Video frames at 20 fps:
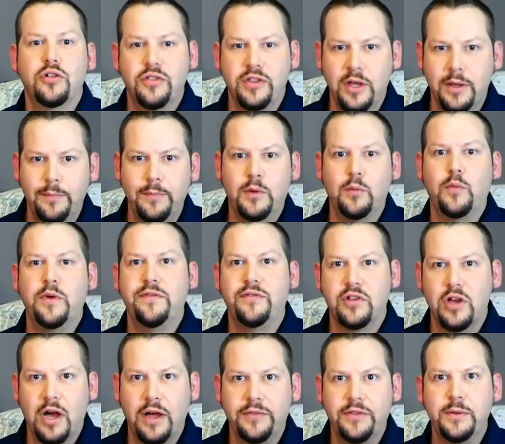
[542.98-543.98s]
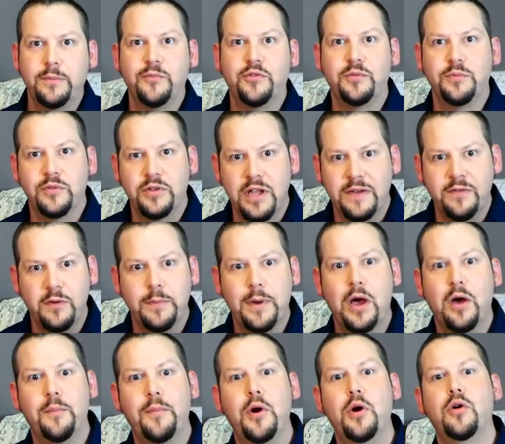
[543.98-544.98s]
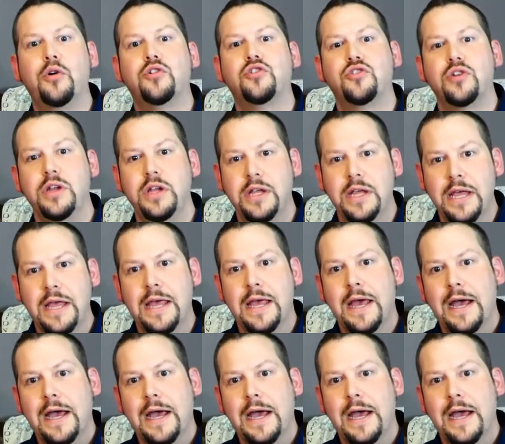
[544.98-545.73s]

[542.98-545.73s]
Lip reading: them and we've taught them some stuff about poetry,